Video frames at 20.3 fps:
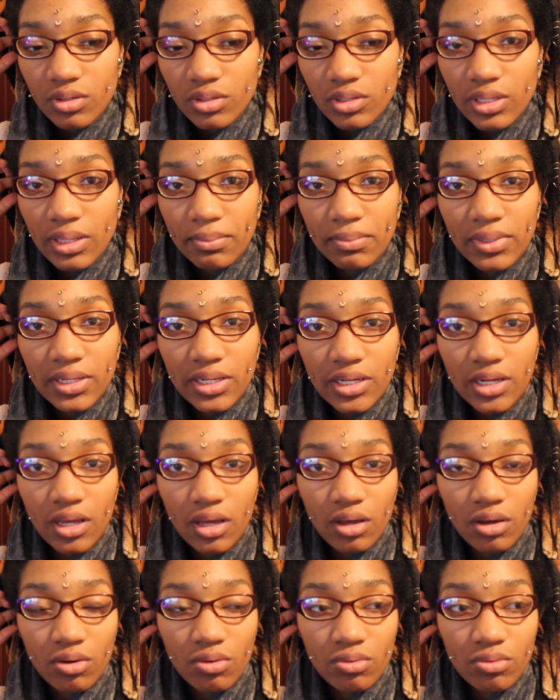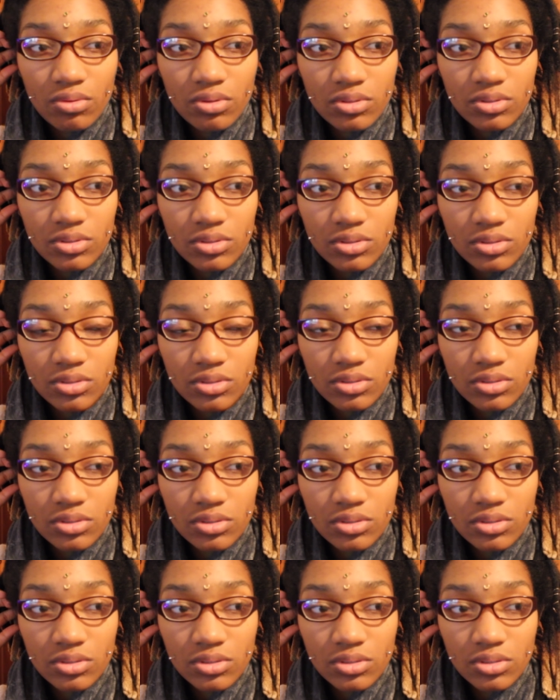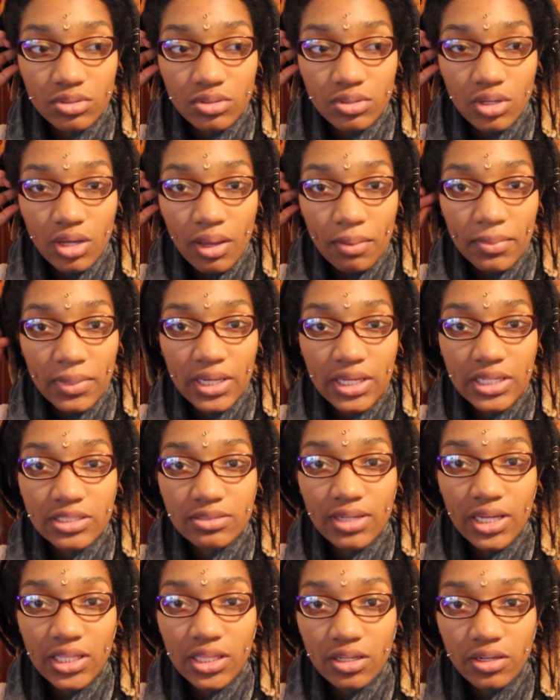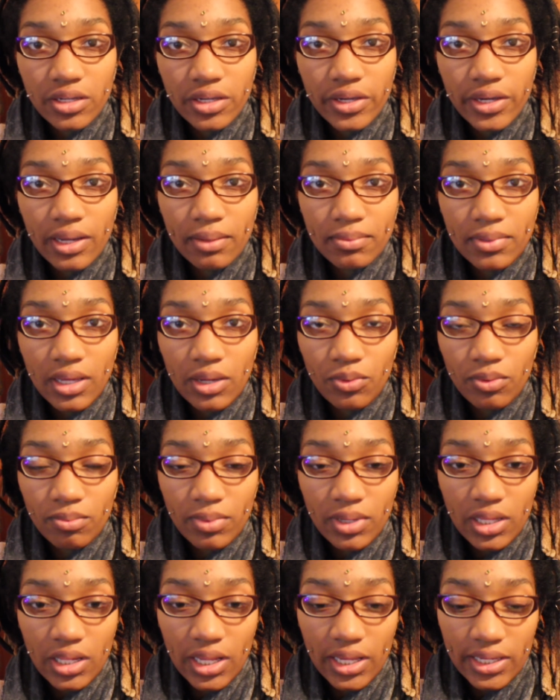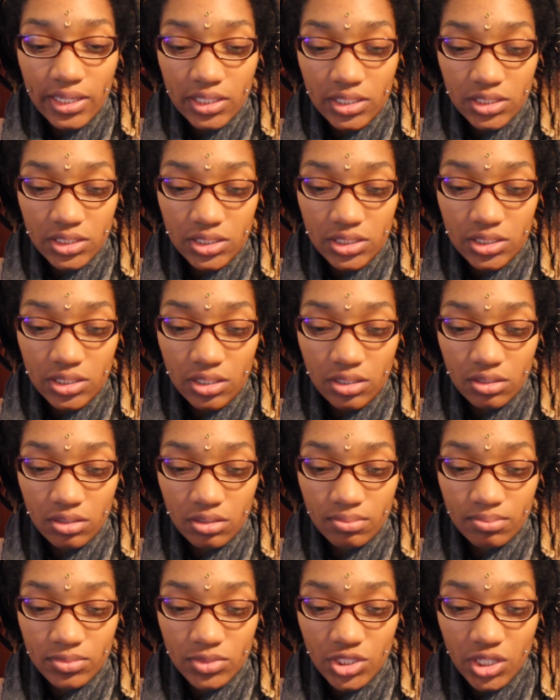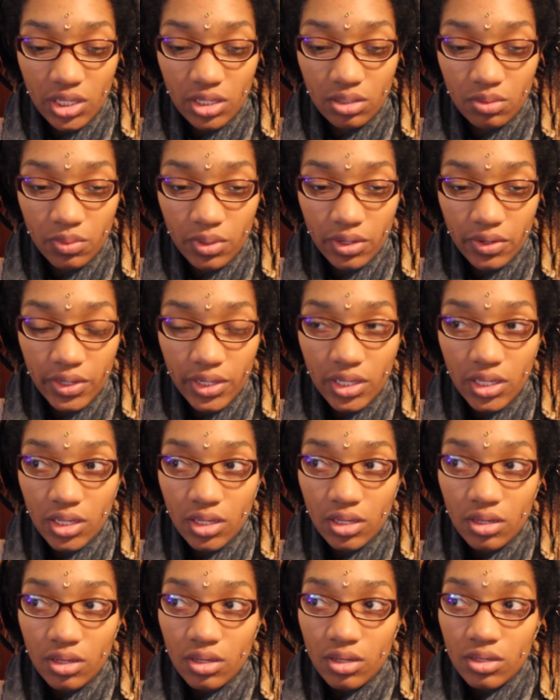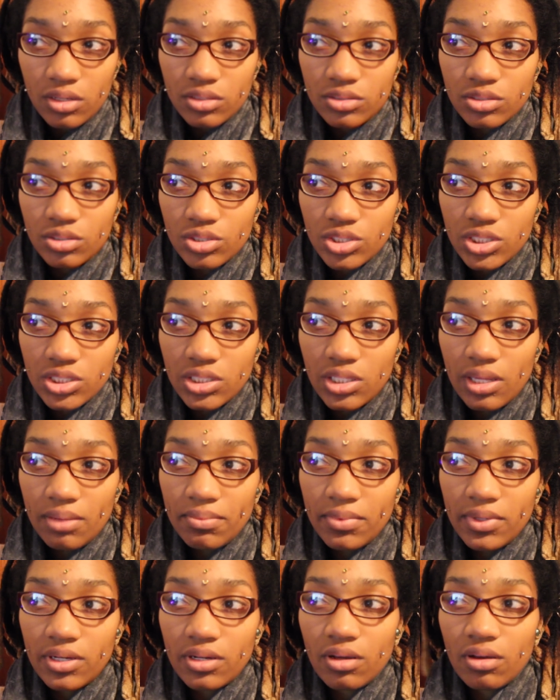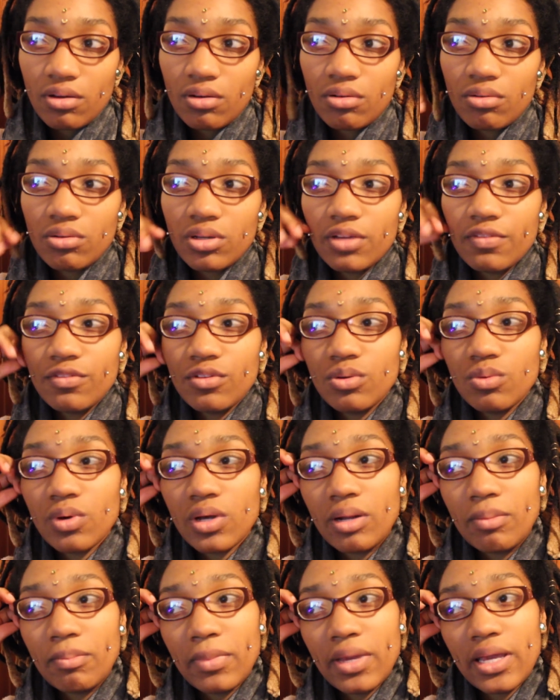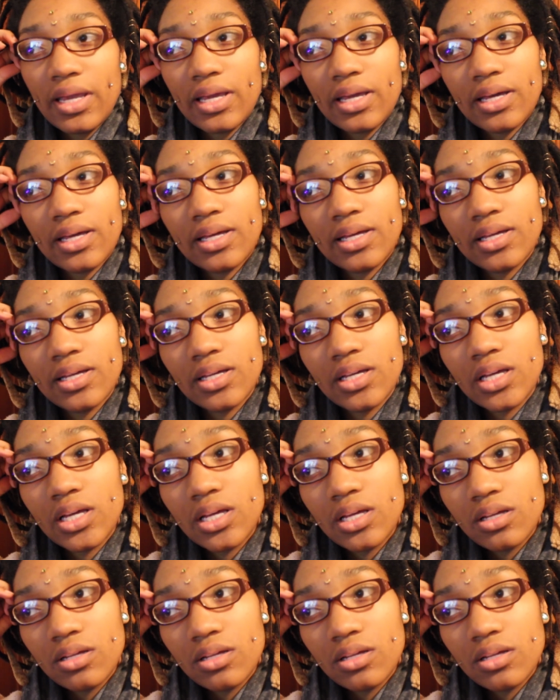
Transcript: Let me know, because my 3-year update will be like in January. So just let me know if you want to make a